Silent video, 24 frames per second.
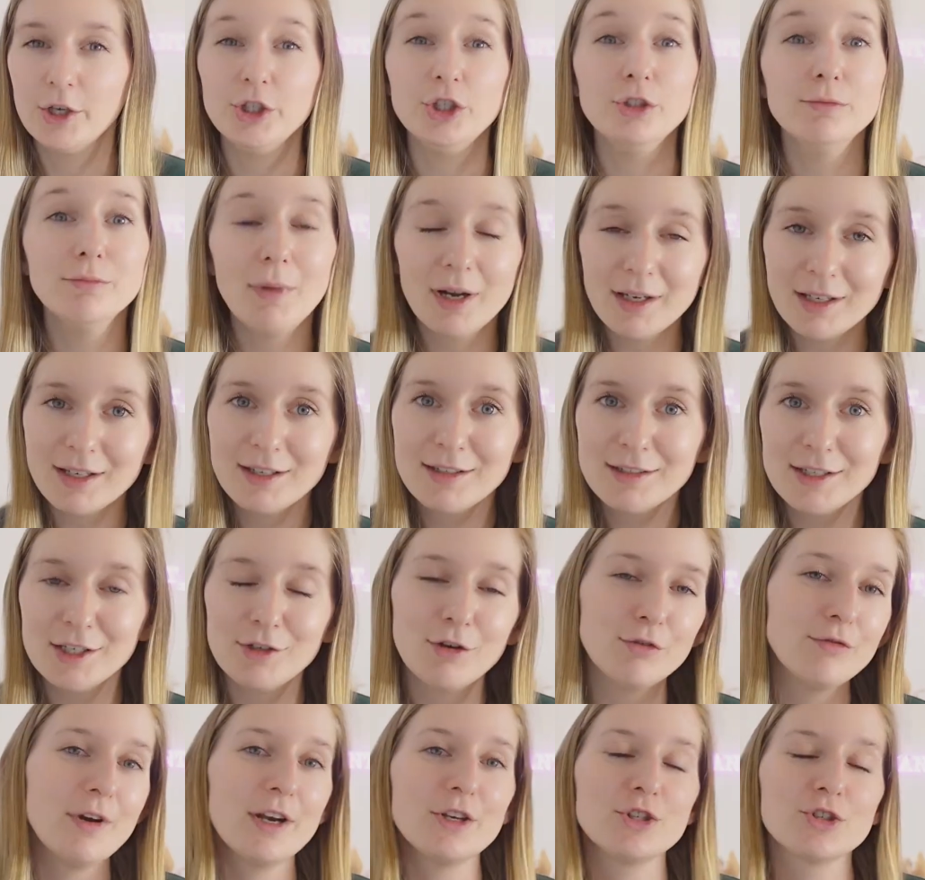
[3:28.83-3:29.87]
You might
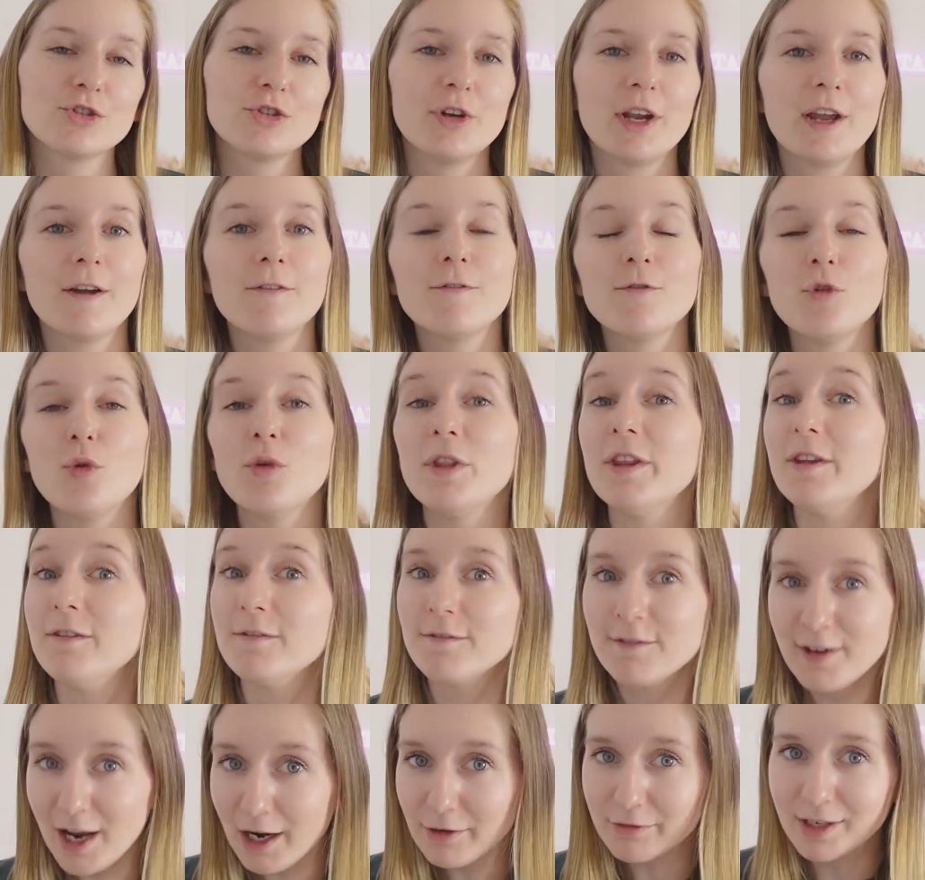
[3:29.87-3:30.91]
consider registering for the
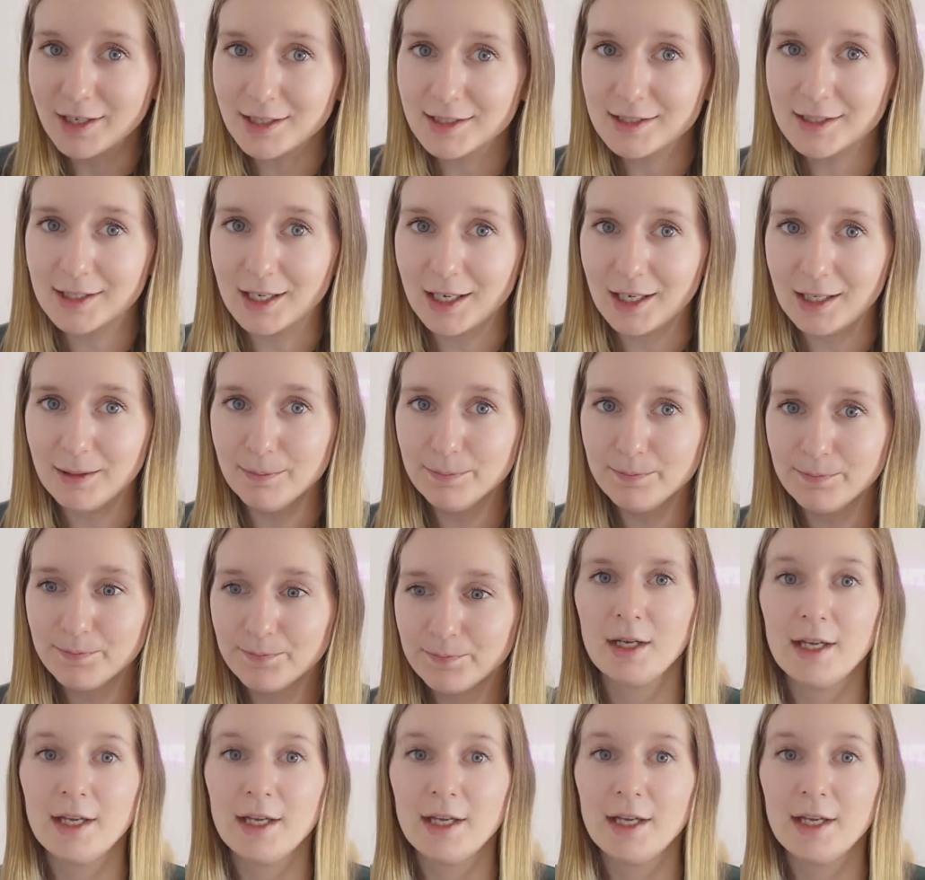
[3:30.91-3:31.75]
flat rate scheme